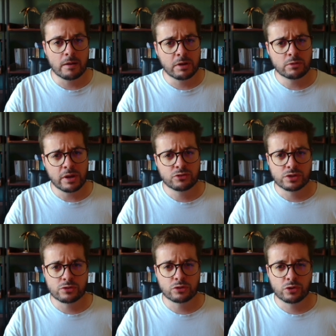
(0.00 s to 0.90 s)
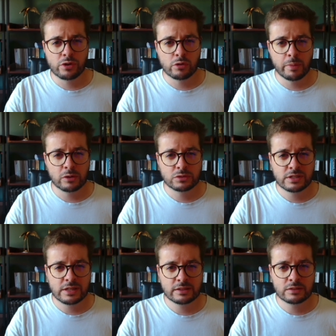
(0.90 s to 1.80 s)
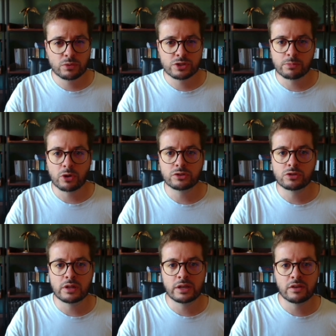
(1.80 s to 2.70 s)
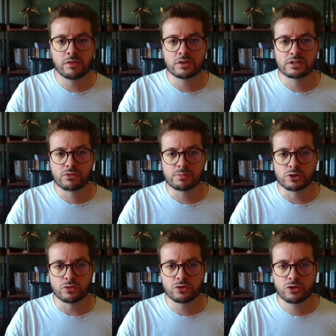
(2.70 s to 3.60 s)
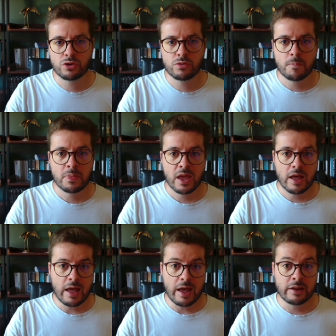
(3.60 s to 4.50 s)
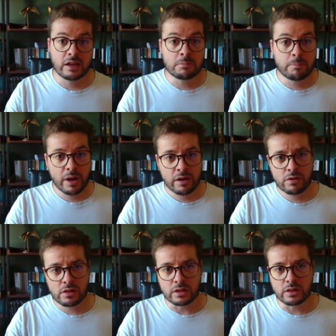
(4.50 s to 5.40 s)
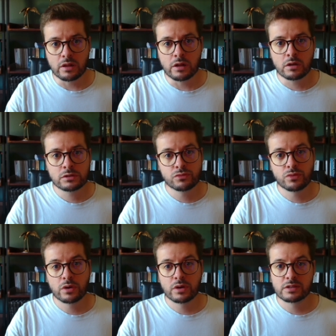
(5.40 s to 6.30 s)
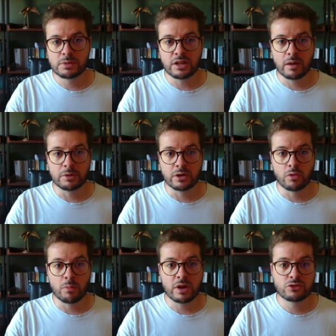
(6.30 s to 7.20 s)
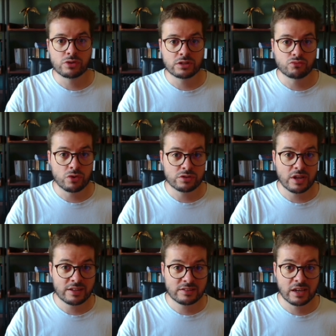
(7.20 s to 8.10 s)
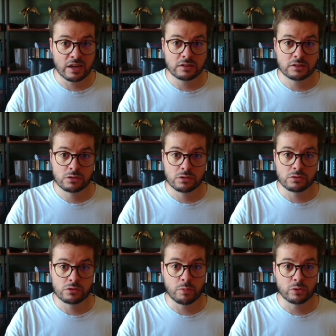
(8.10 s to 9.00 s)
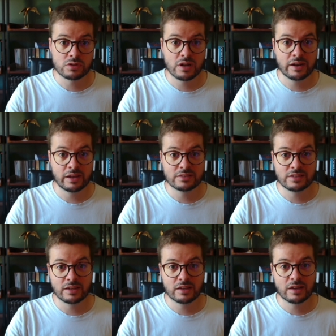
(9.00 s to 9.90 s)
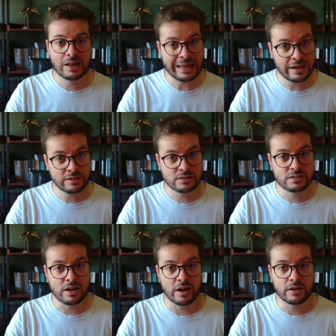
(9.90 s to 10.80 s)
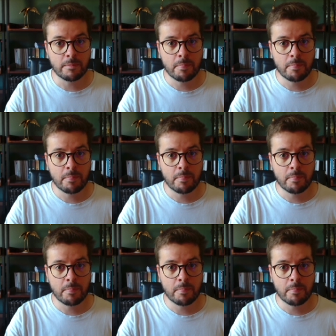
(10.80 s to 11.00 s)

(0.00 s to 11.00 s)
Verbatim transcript: made a matrix tutorial about it, which I'm going to link in the description too. And in parallel, a lot of work has been happening on the Matrix Rust SDK to support sliding sync client side.